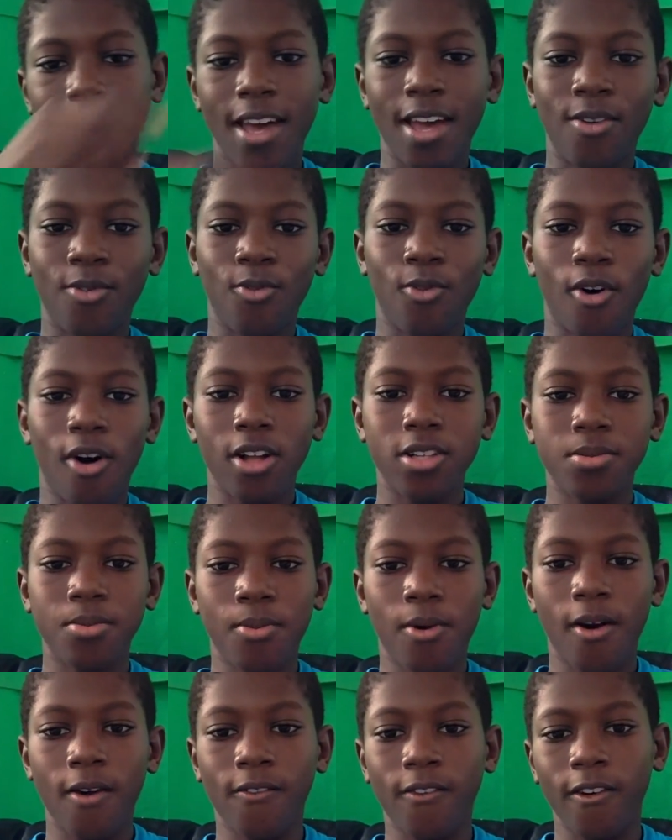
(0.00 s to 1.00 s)
And watch
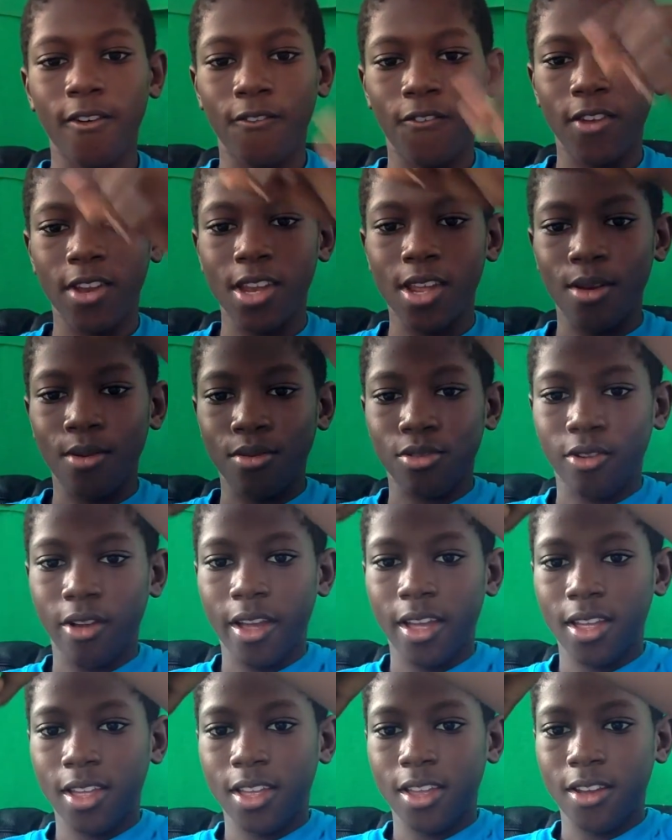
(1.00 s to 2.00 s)
more of our videos
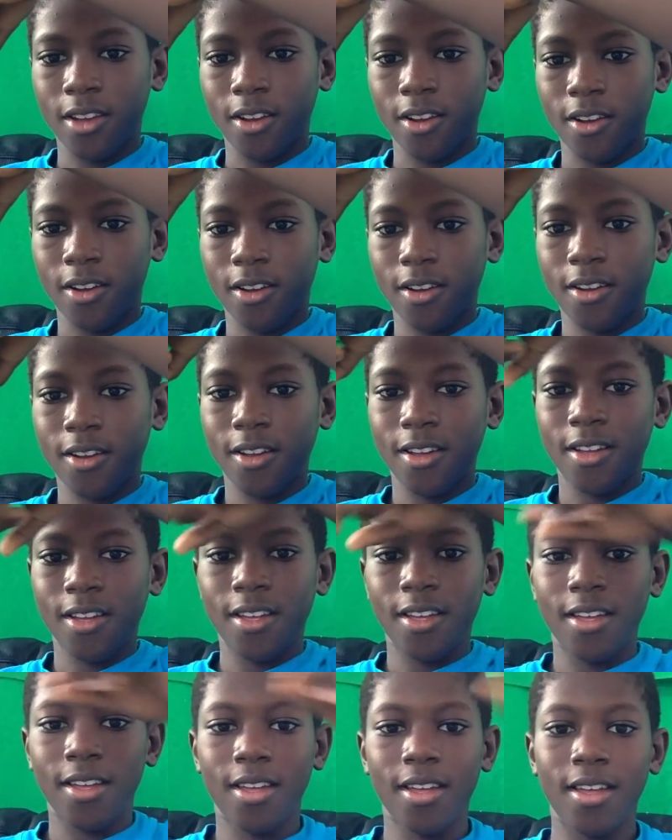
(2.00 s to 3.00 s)
right here.
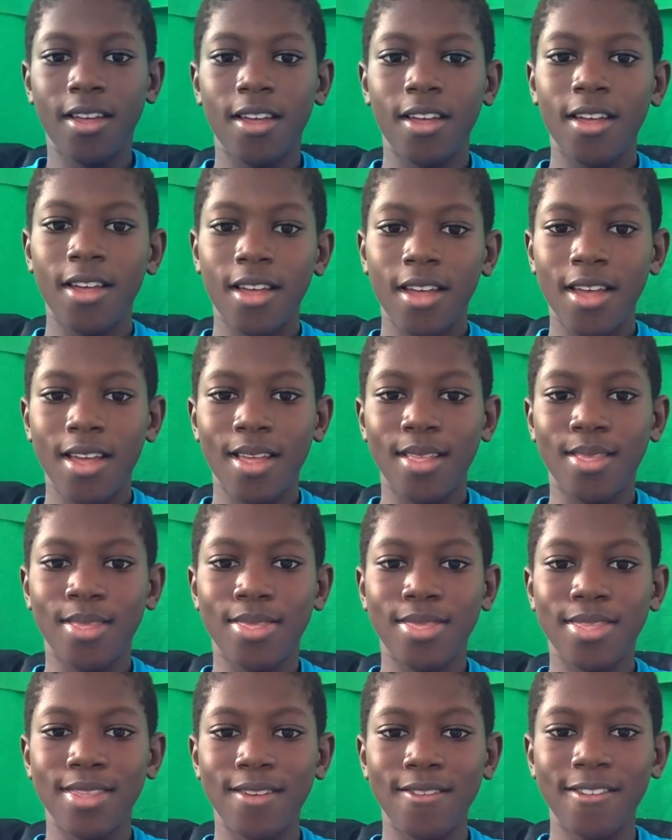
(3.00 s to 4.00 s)
And
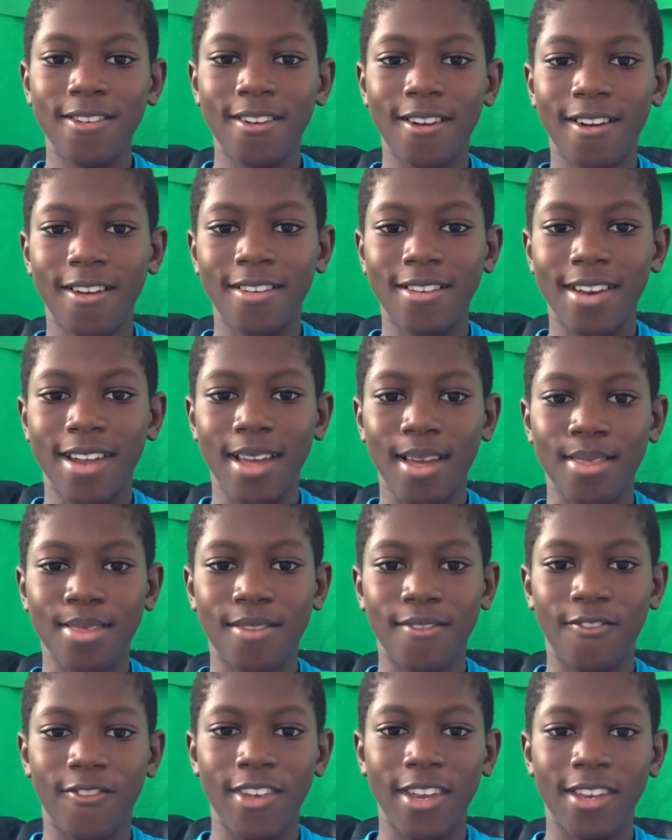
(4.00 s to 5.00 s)
see you in our next
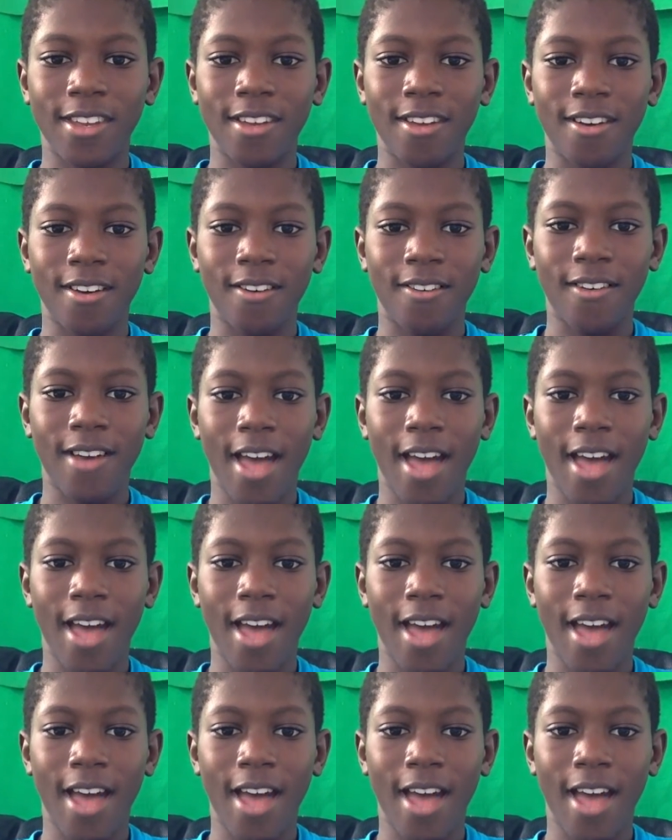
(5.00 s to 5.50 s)
video.